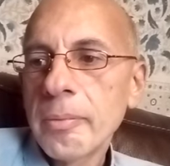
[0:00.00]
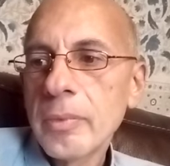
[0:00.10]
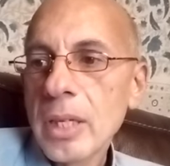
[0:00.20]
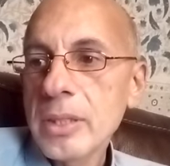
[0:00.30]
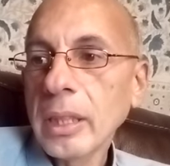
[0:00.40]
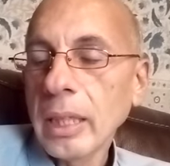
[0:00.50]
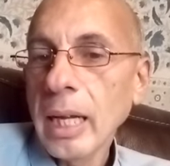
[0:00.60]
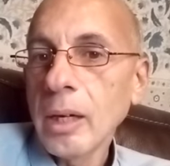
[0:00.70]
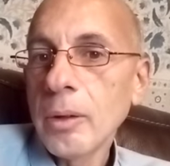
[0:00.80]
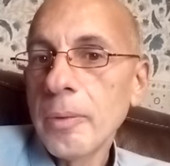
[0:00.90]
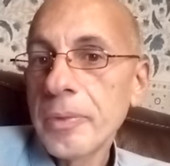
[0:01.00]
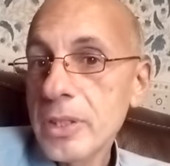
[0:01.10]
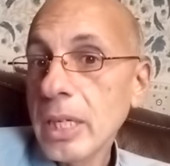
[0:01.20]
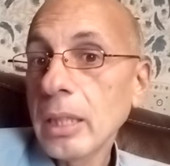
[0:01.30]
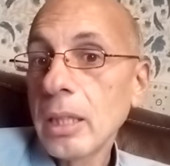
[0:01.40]
doesn't allow the
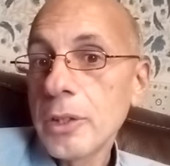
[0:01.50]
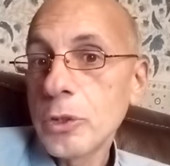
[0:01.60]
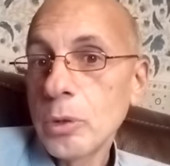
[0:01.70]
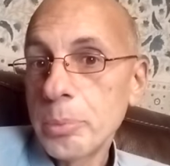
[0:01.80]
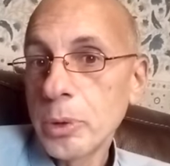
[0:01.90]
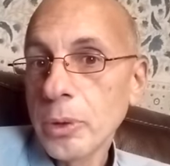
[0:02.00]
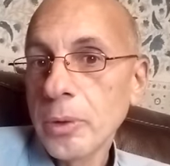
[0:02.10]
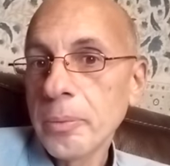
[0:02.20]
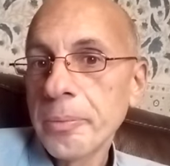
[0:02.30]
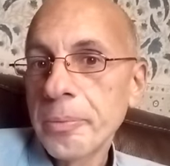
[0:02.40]
psychological birth.